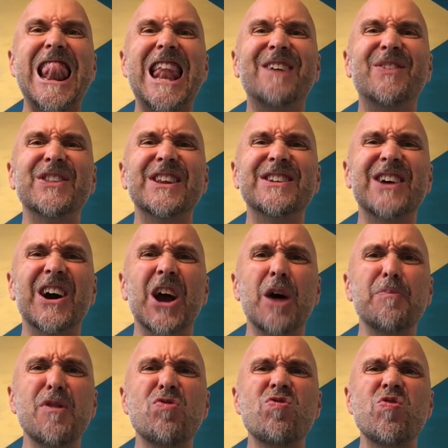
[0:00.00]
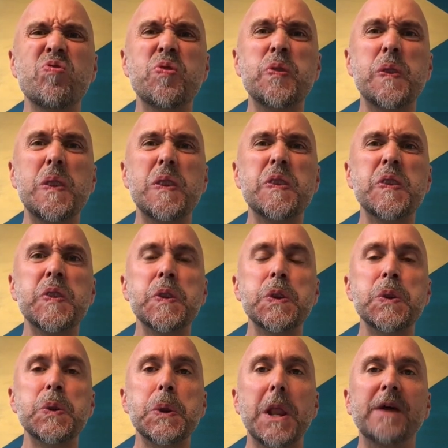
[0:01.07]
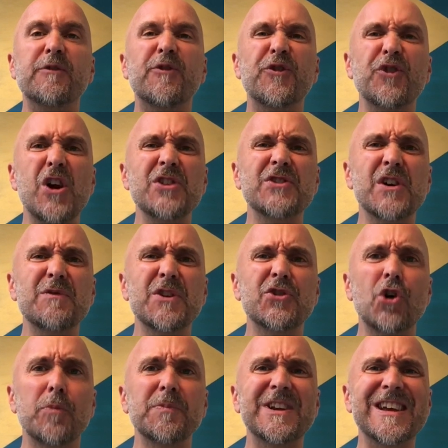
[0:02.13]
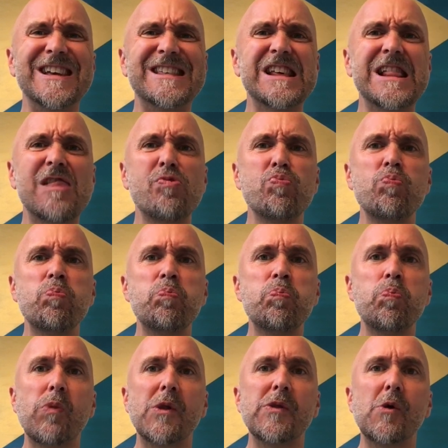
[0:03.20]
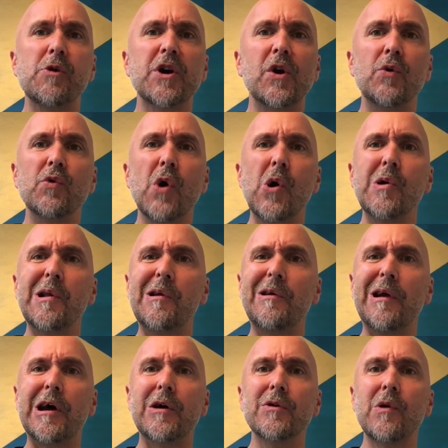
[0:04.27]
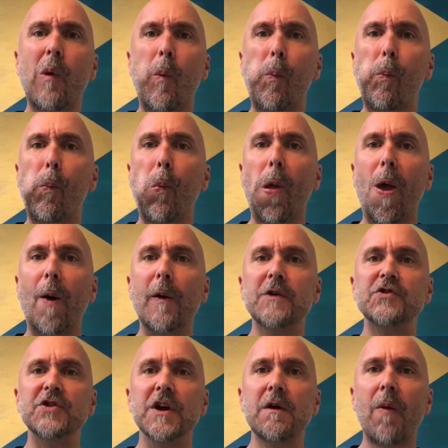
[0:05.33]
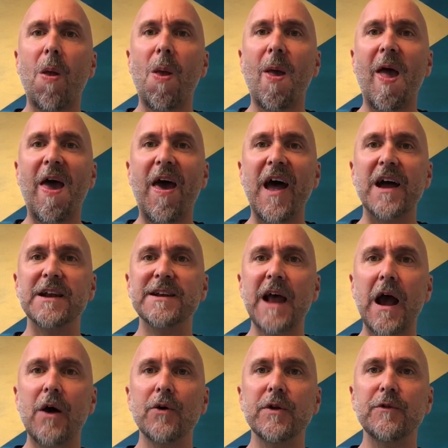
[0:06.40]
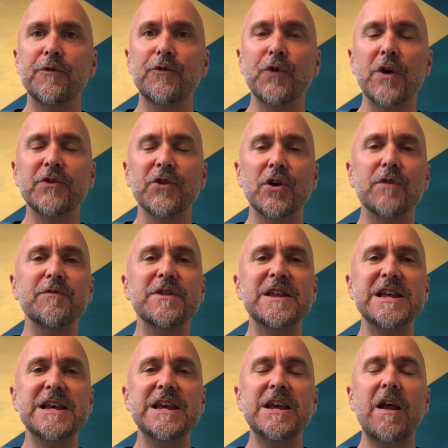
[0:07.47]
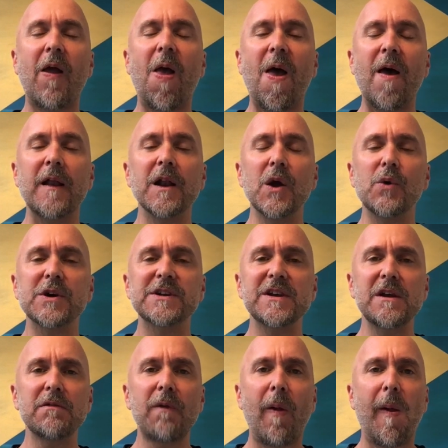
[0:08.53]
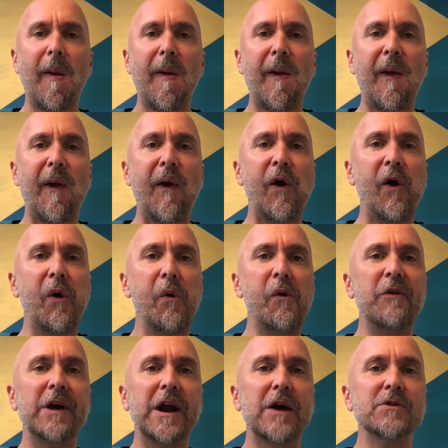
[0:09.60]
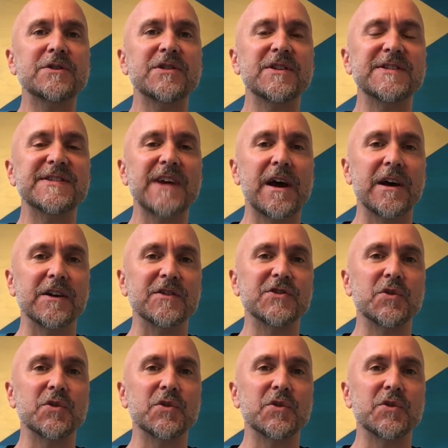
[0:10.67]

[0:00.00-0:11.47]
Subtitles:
Put the tongue up in front of the top teeth. And then we're going to roll it around on the cheek and down in front of the lower teeth around to the side.